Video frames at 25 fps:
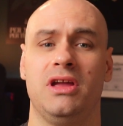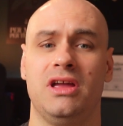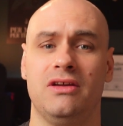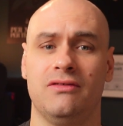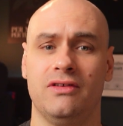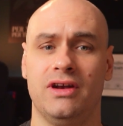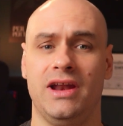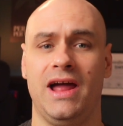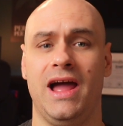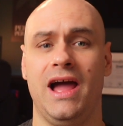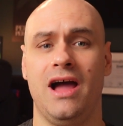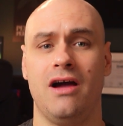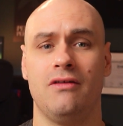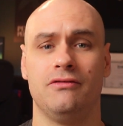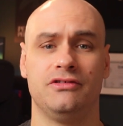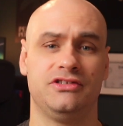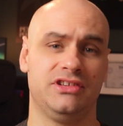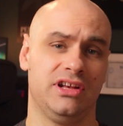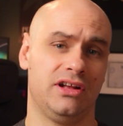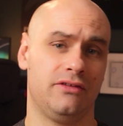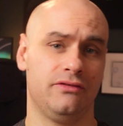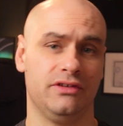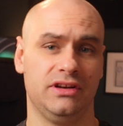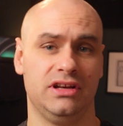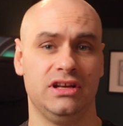even have
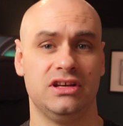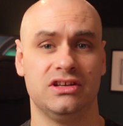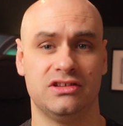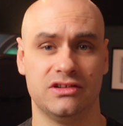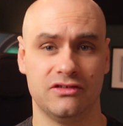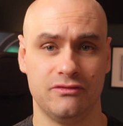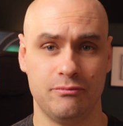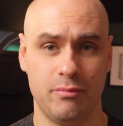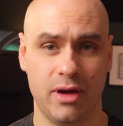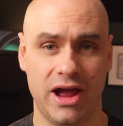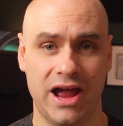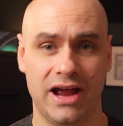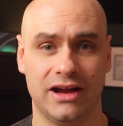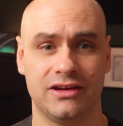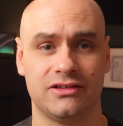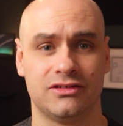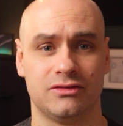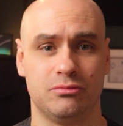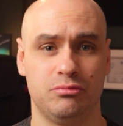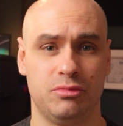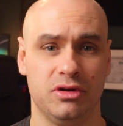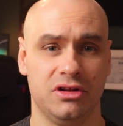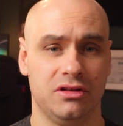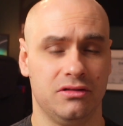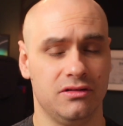self-adhesive backs,
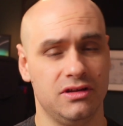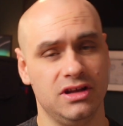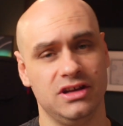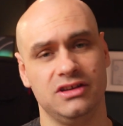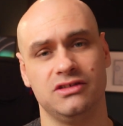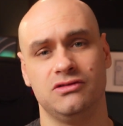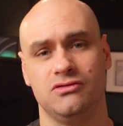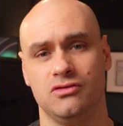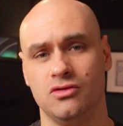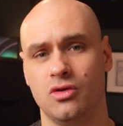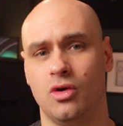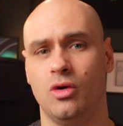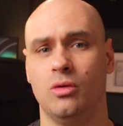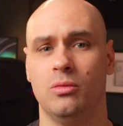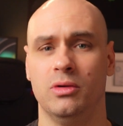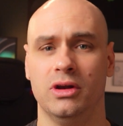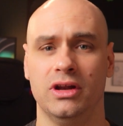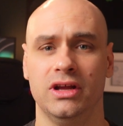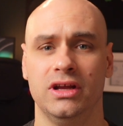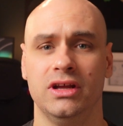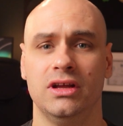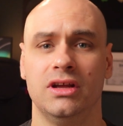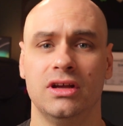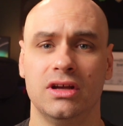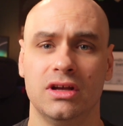but these
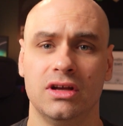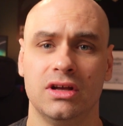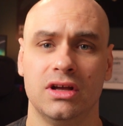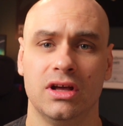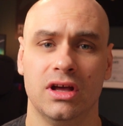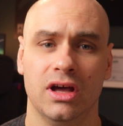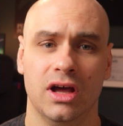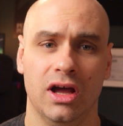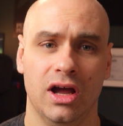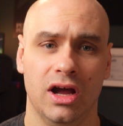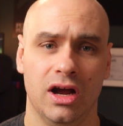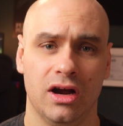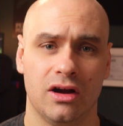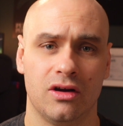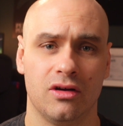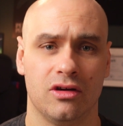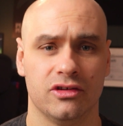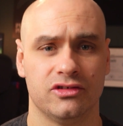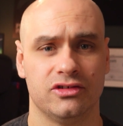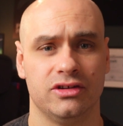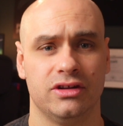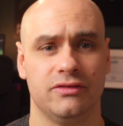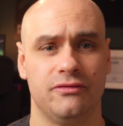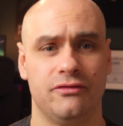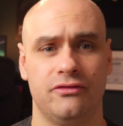normally
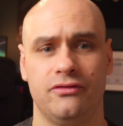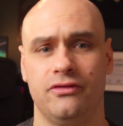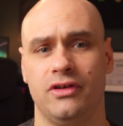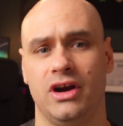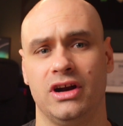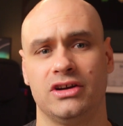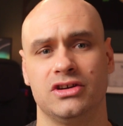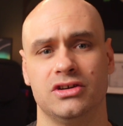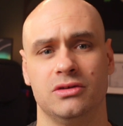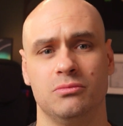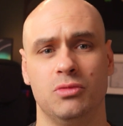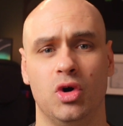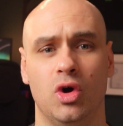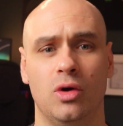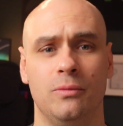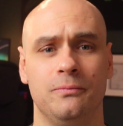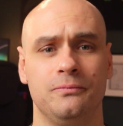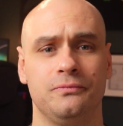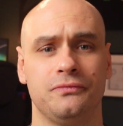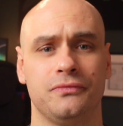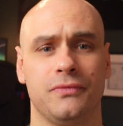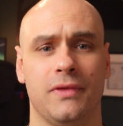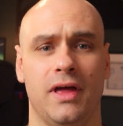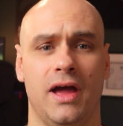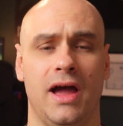cost a fraction more.
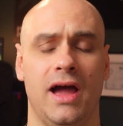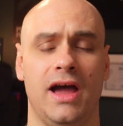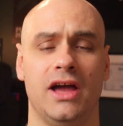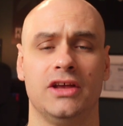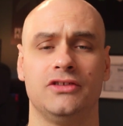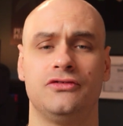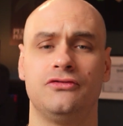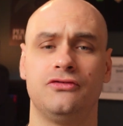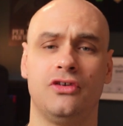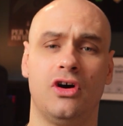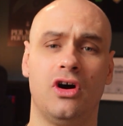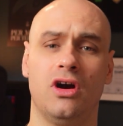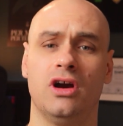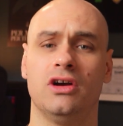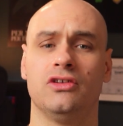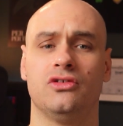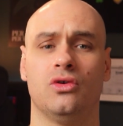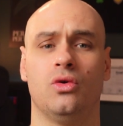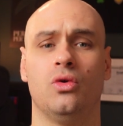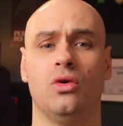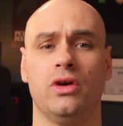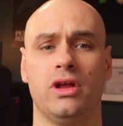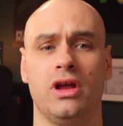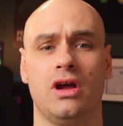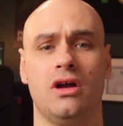As far as
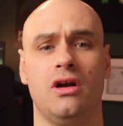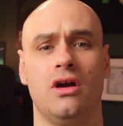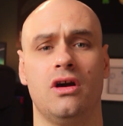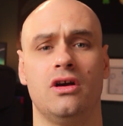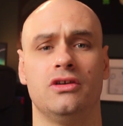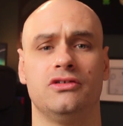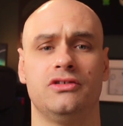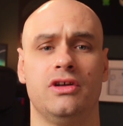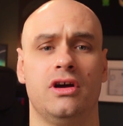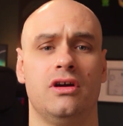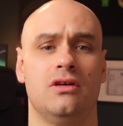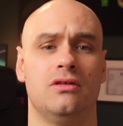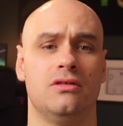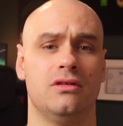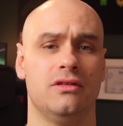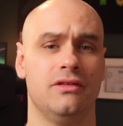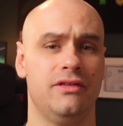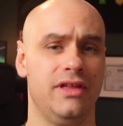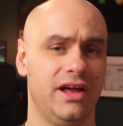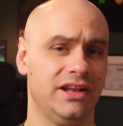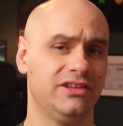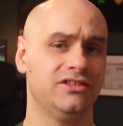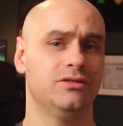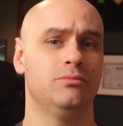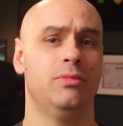audio goes though,
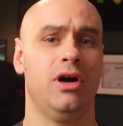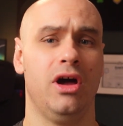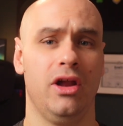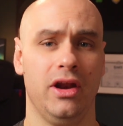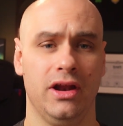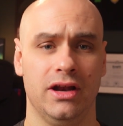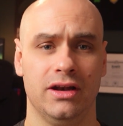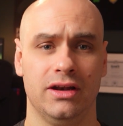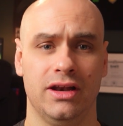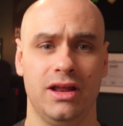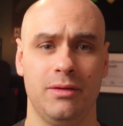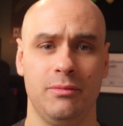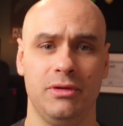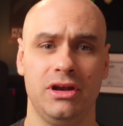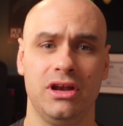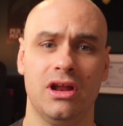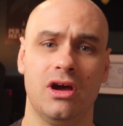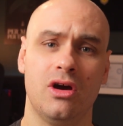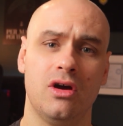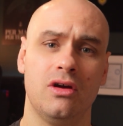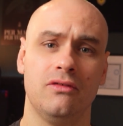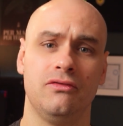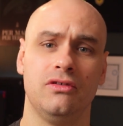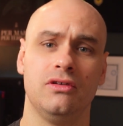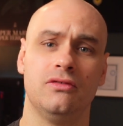that's about it. Let me
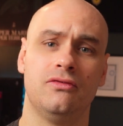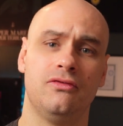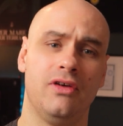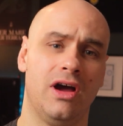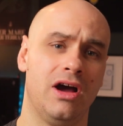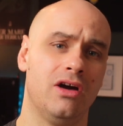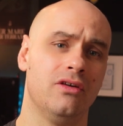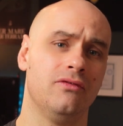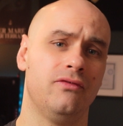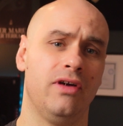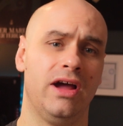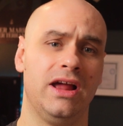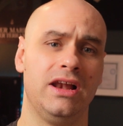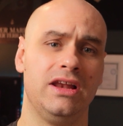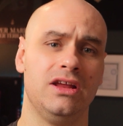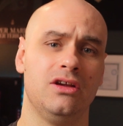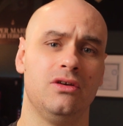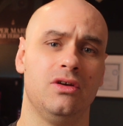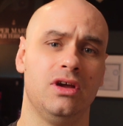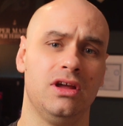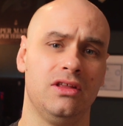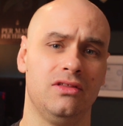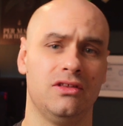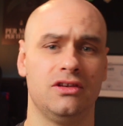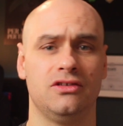know if you found
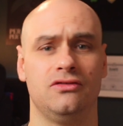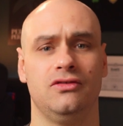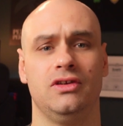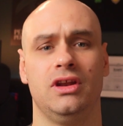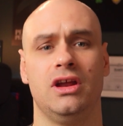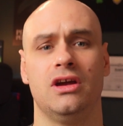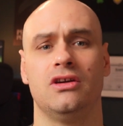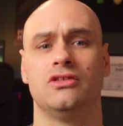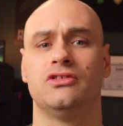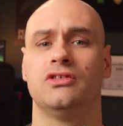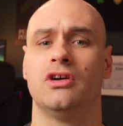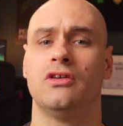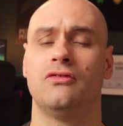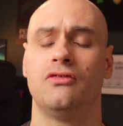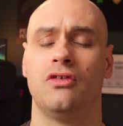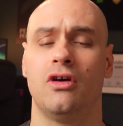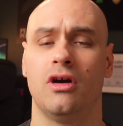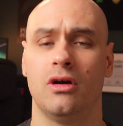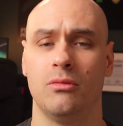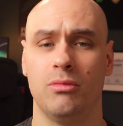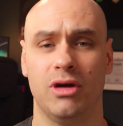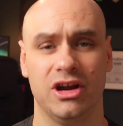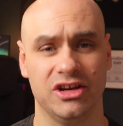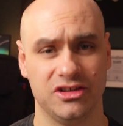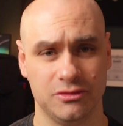value in this video so
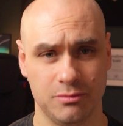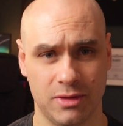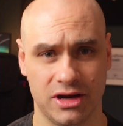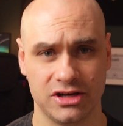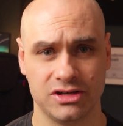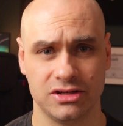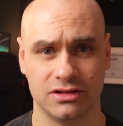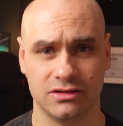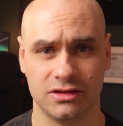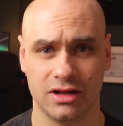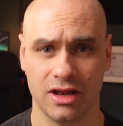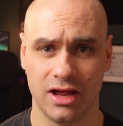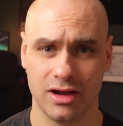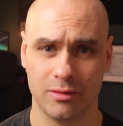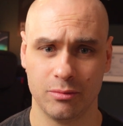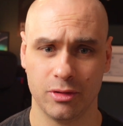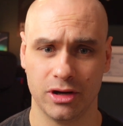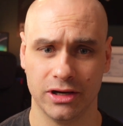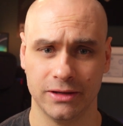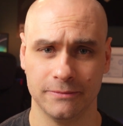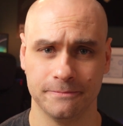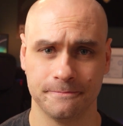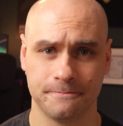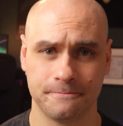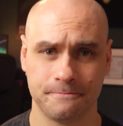far by smashing the like
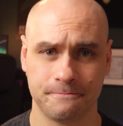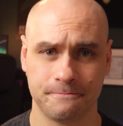button.